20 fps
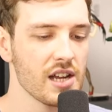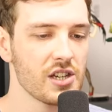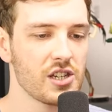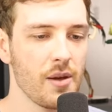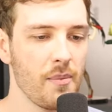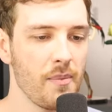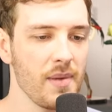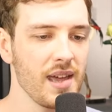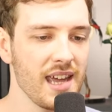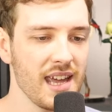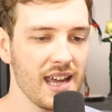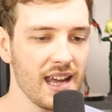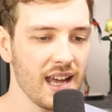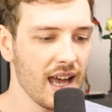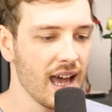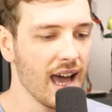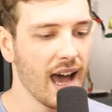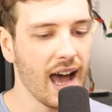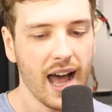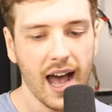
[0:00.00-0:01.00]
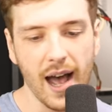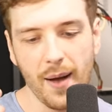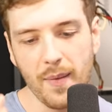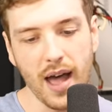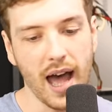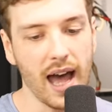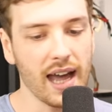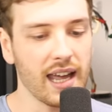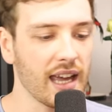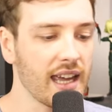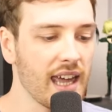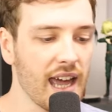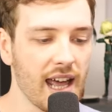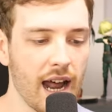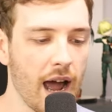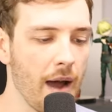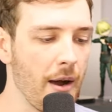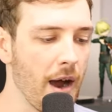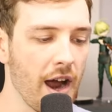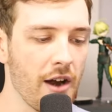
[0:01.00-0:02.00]
to me, like
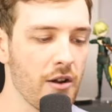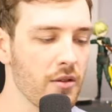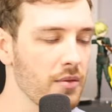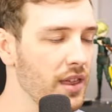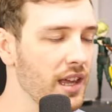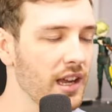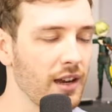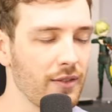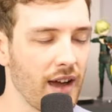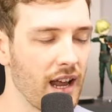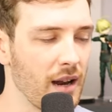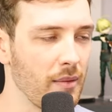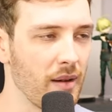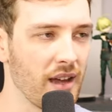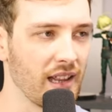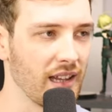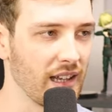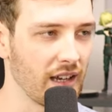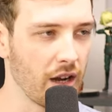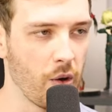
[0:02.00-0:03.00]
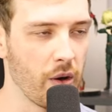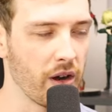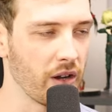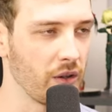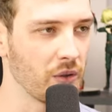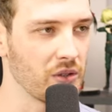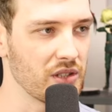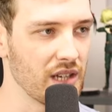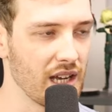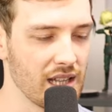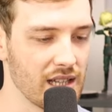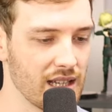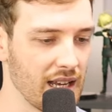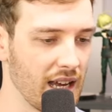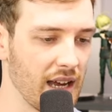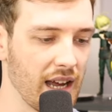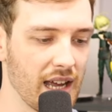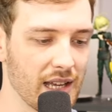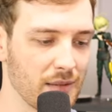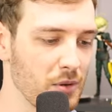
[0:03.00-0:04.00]
again, I, I don't think of anime in like a critical sense.
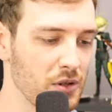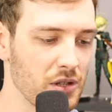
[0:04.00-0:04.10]
I yeah.